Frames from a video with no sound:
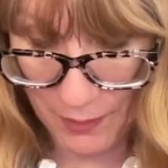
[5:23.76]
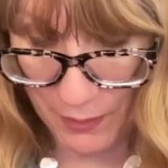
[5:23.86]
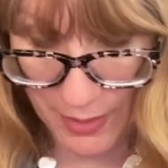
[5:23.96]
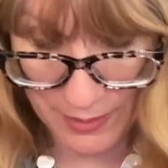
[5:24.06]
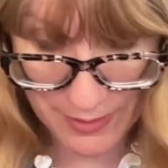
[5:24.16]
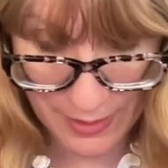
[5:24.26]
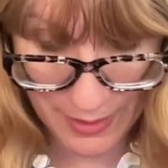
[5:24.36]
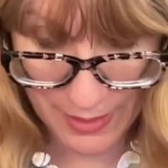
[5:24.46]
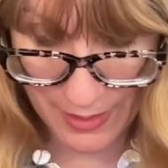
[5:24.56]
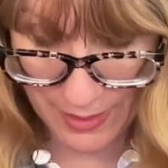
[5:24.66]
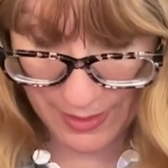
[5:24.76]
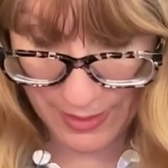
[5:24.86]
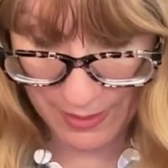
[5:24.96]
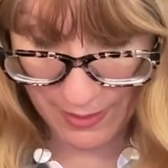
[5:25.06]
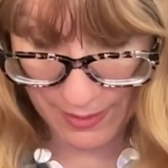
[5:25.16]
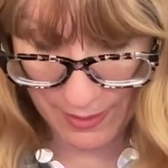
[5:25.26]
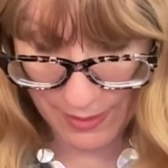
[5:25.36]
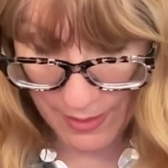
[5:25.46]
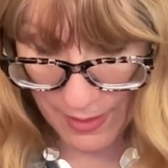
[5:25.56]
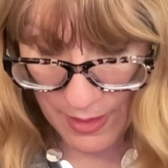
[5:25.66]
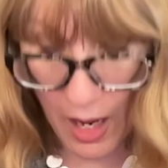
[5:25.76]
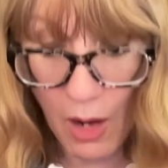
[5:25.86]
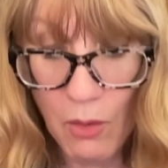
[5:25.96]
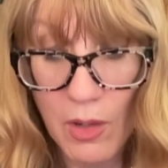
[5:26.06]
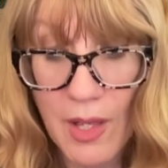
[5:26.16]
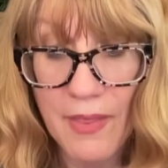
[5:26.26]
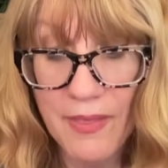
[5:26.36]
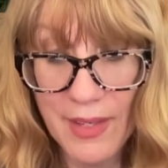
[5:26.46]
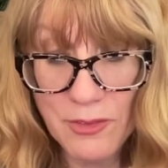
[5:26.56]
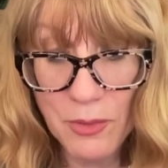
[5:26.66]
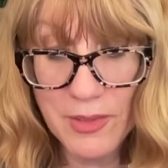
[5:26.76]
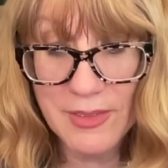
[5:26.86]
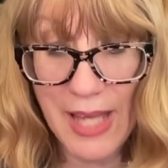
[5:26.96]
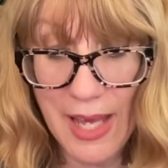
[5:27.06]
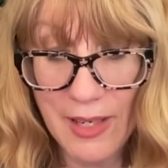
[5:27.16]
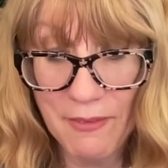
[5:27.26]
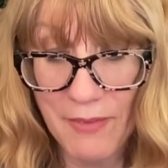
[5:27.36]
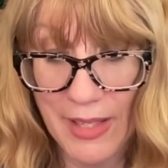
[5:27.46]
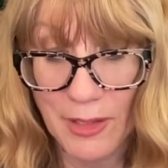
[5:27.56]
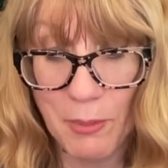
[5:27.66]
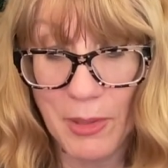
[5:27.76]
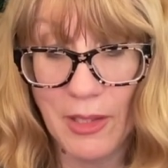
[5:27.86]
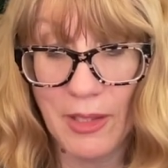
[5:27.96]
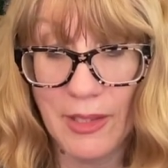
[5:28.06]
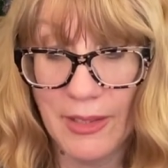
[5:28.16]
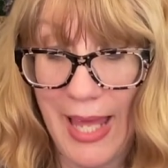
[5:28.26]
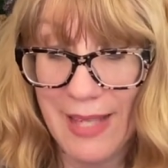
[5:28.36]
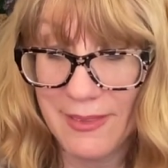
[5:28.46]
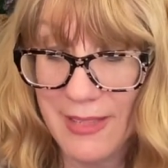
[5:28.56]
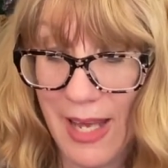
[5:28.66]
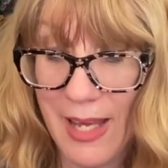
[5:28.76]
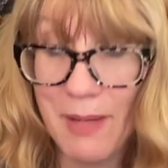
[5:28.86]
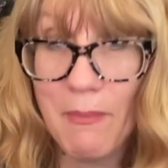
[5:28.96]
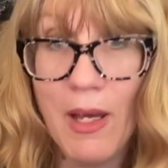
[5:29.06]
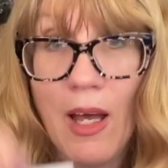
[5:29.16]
what else did I get here? Oh, this was not available last time.